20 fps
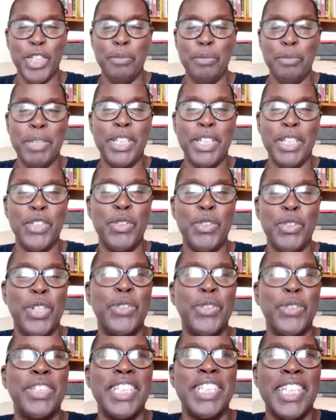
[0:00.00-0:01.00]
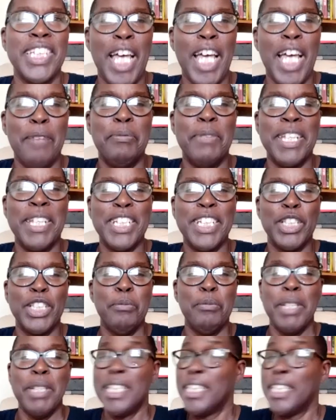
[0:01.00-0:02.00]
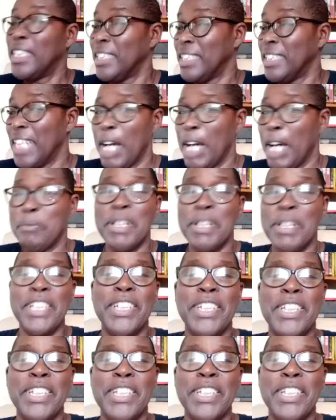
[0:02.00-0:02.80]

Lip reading: because you don't see it happening doesn't mean it isn't happening.